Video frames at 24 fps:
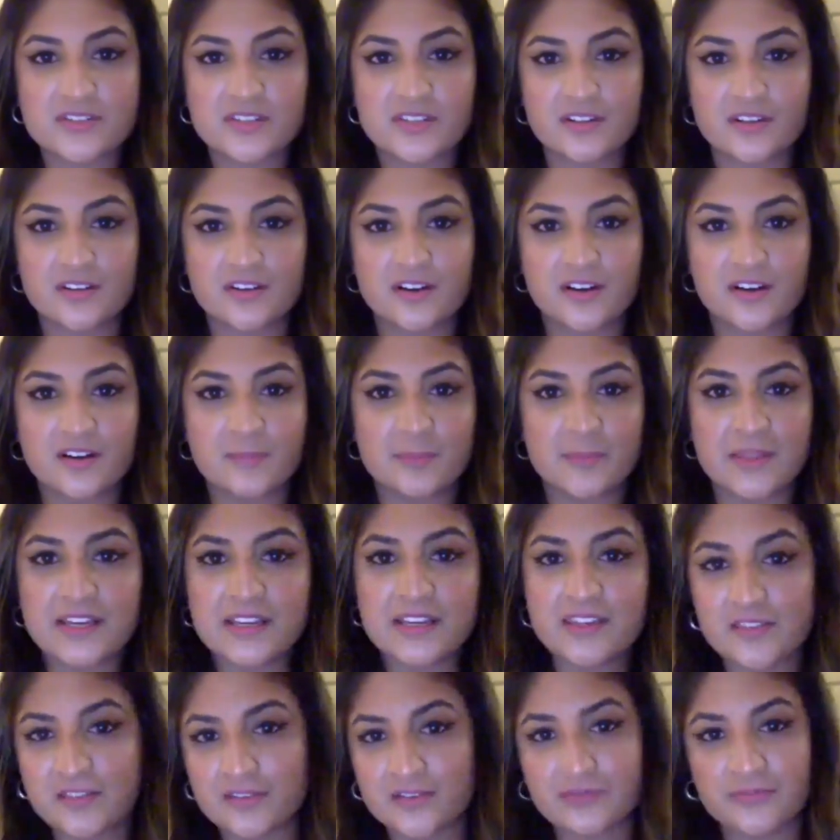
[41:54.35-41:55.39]
there are
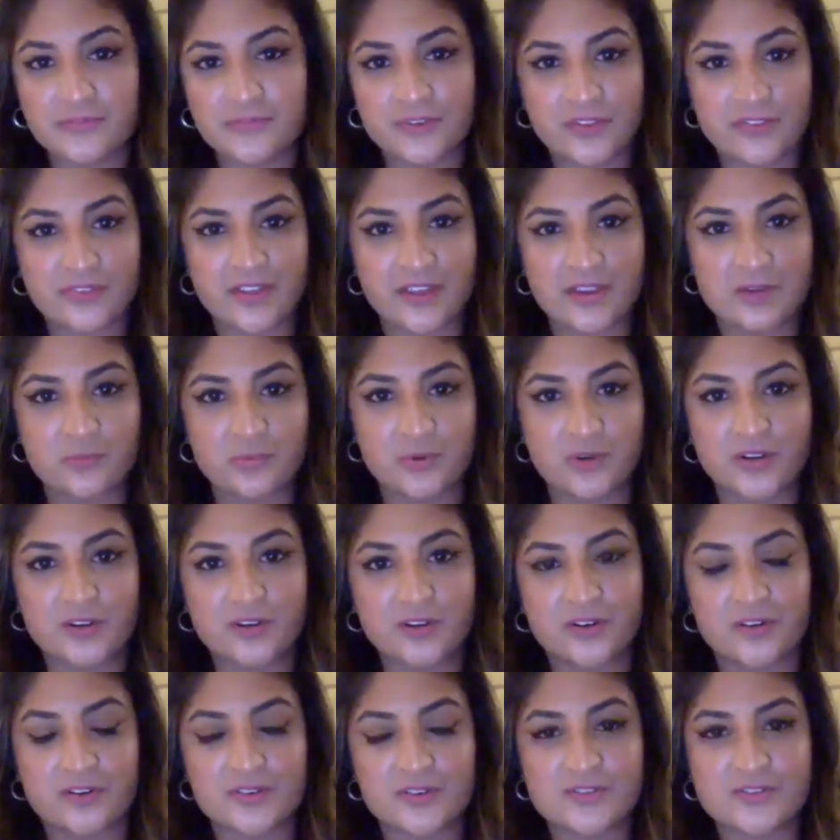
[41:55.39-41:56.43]
many other frontline
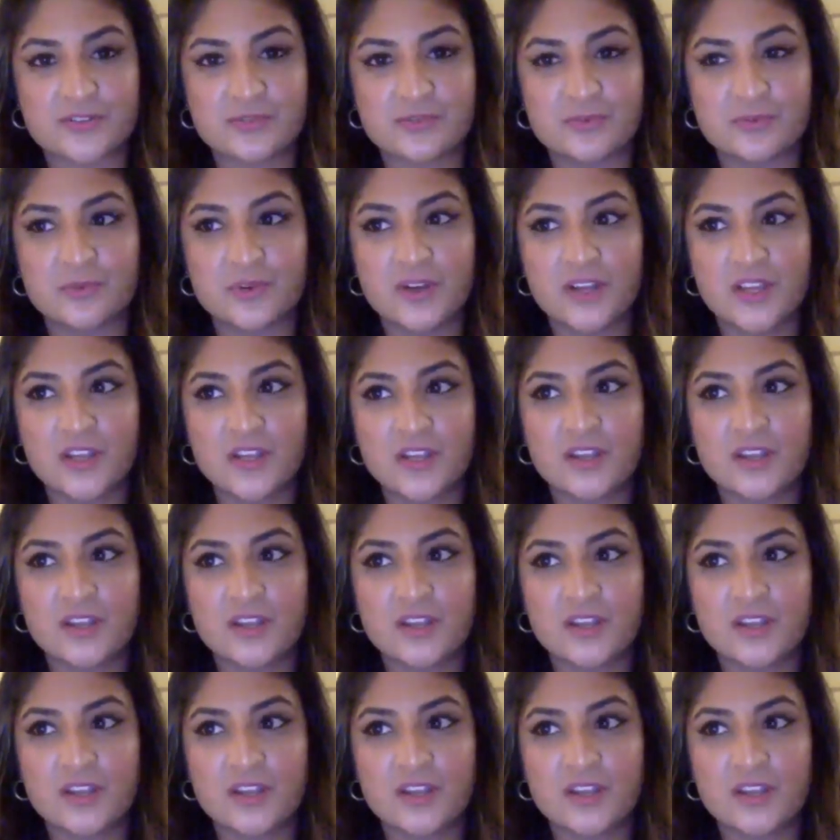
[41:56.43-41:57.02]
workers who